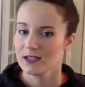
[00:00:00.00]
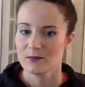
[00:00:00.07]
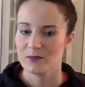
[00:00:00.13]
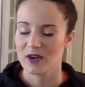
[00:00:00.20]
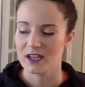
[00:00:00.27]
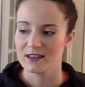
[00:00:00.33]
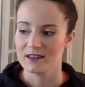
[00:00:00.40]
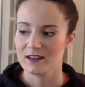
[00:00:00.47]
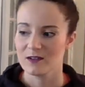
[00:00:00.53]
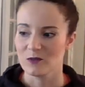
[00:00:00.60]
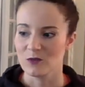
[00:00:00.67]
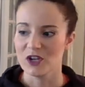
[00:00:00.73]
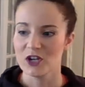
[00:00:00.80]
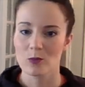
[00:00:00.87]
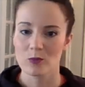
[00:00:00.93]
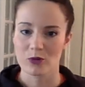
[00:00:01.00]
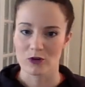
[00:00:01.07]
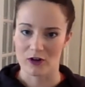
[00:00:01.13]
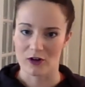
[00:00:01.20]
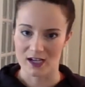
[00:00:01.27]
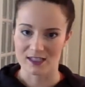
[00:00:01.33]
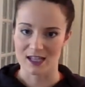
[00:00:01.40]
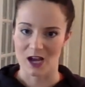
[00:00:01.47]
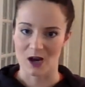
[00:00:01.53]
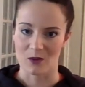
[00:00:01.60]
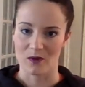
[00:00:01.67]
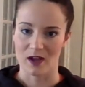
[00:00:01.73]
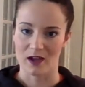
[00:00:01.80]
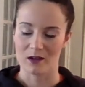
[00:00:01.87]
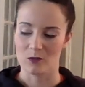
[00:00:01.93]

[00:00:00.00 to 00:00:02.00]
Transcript: But we don't progress that way.